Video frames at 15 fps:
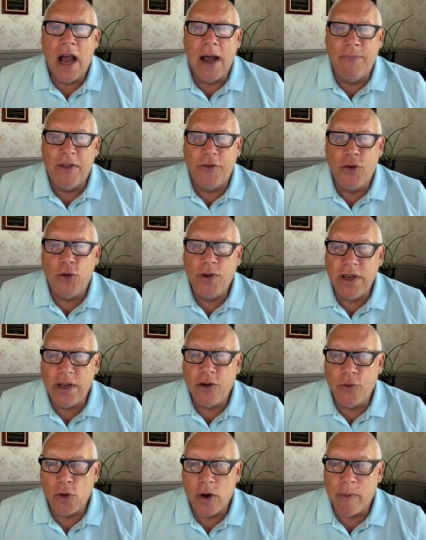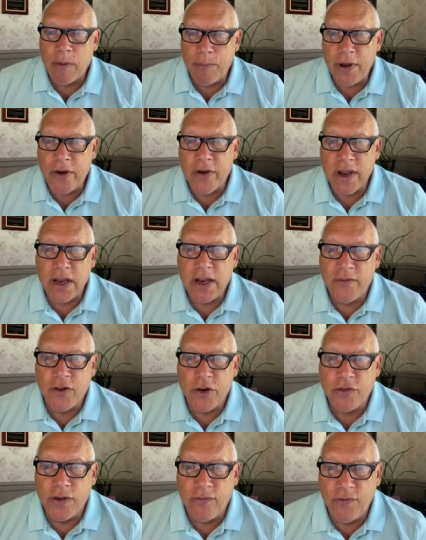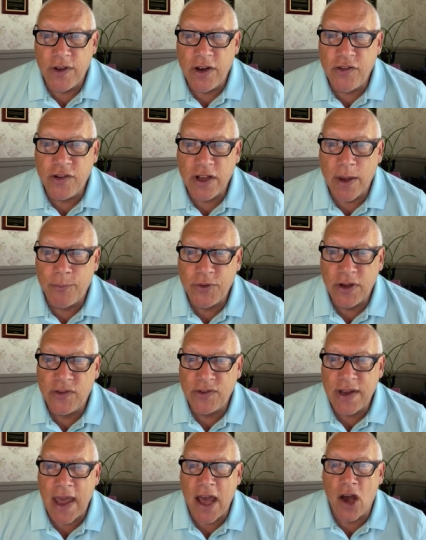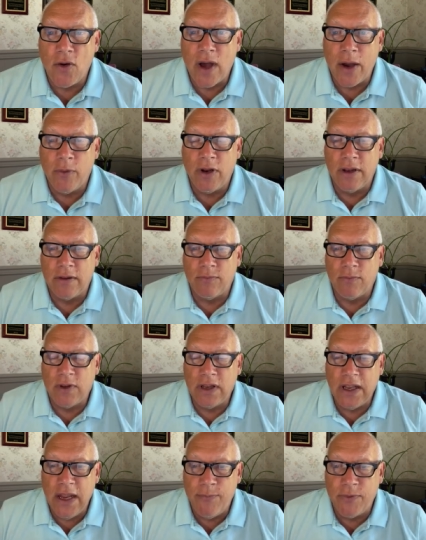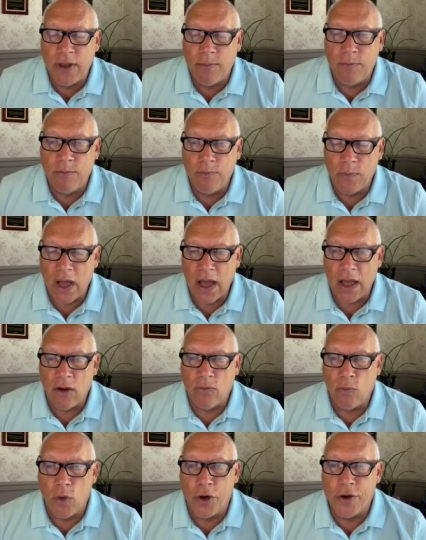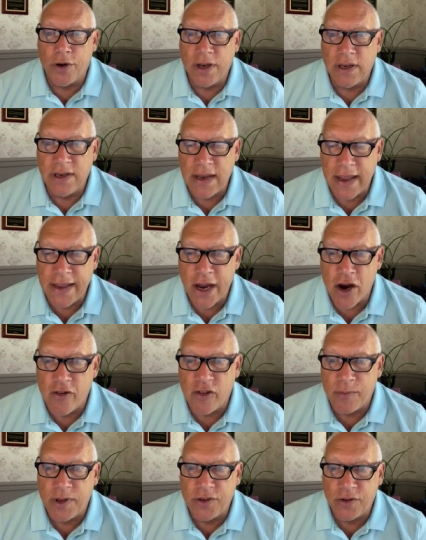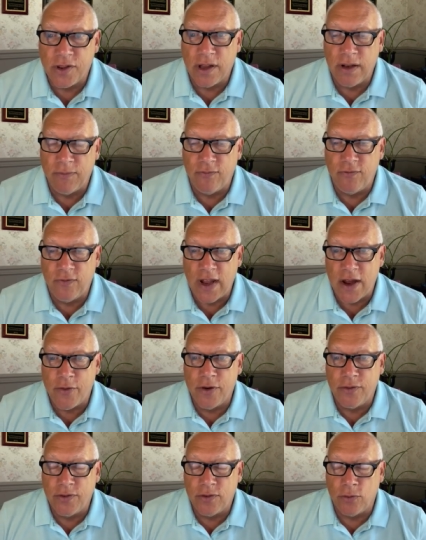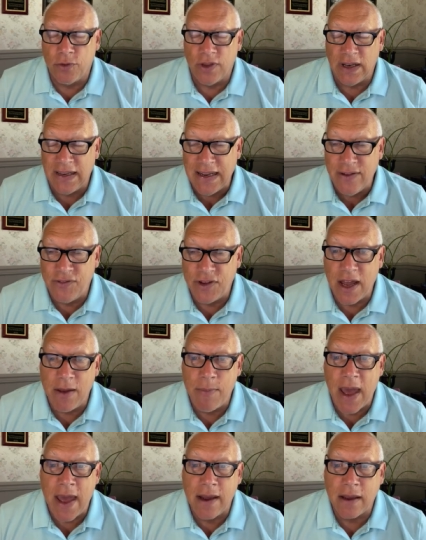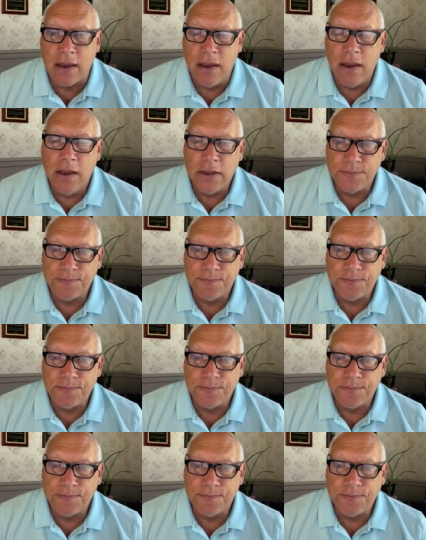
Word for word: Um, they do need a dormant period. If yours are finishing up just now, I would keep them uh, watered and take care of them until the flowers or the leaves die back.